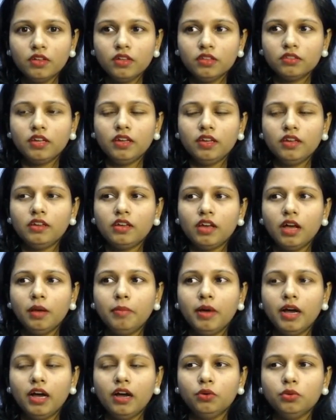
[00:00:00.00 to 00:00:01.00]
Think
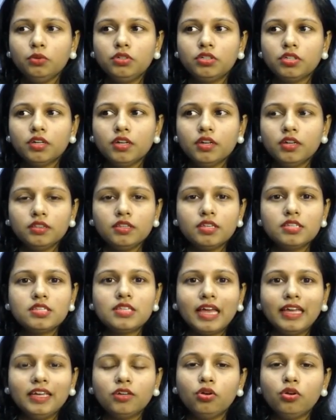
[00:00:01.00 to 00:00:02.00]
about the
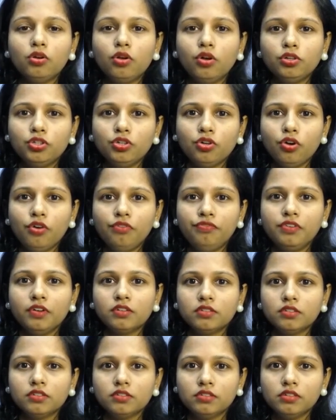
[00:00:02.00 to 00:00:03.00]
psychology of a
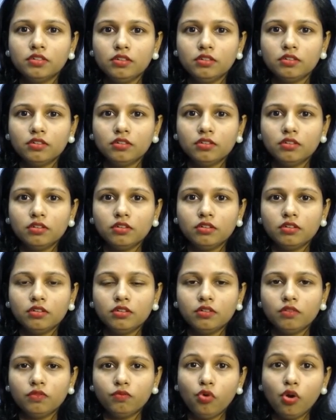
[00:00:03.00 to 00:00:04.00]
girl,
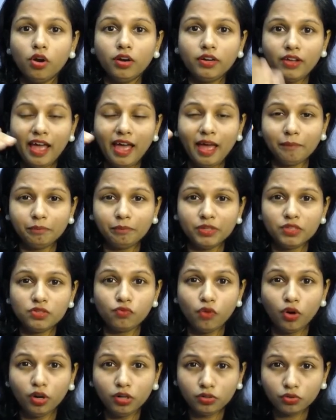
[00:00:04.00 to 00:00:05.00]
what happens,
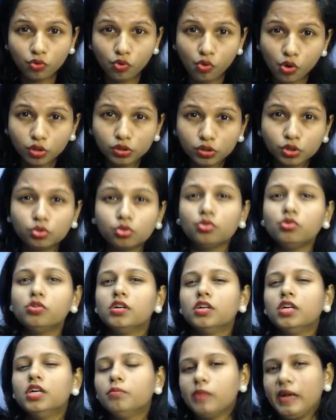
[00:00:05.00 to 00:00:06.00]
what goes through
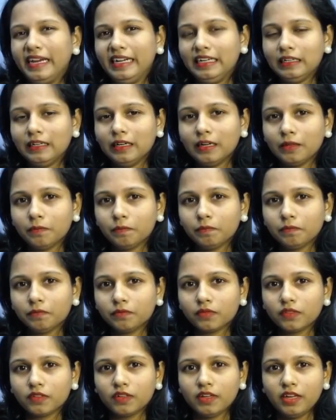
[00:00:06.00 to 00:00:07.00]
her mind.
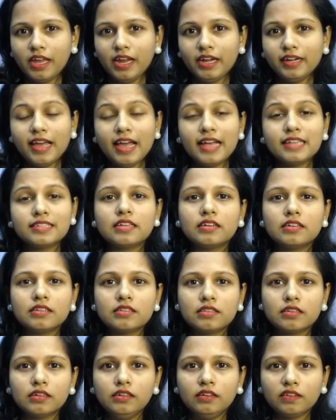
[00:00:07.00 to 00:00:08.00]
And as a
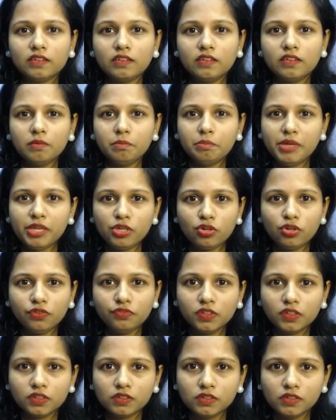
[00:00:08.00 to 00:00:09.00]
result, many
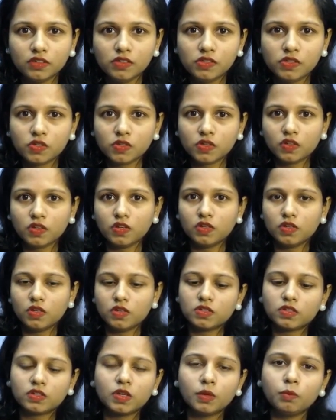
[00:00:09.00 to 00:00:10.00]
of the girls
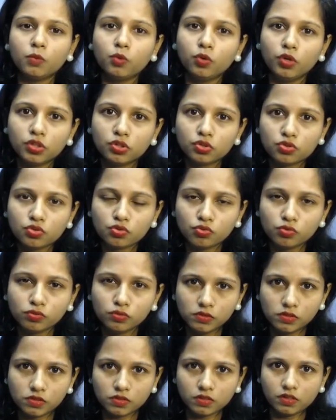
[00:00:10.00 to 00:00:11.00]
skip going to
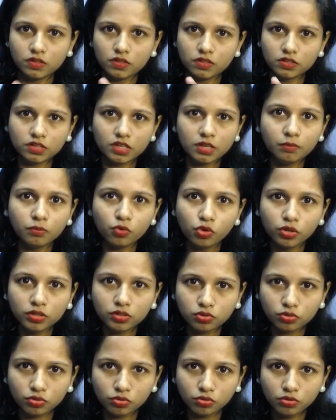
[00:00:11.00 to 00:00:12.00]
schools, skip
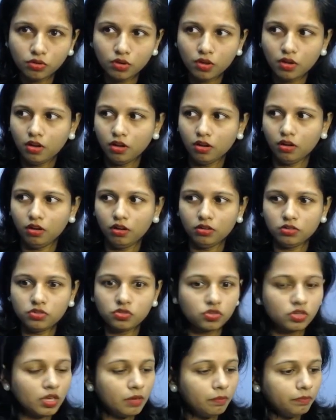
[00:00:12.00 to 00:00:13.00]
going to, uh,
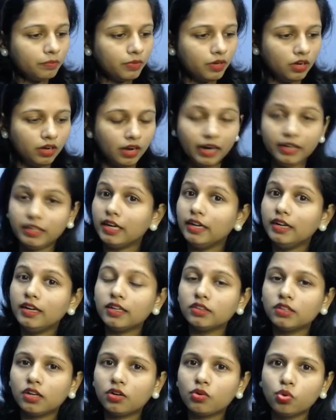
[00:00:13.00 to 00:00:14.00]
skip uh,
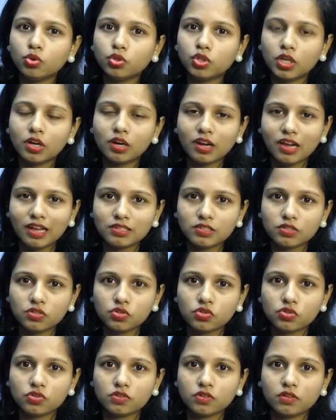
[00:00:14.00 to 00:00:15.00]
attending their coaching
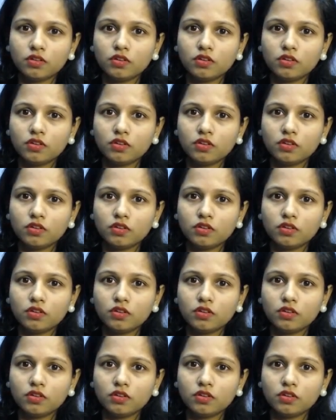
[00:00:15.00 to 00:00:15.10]
classes,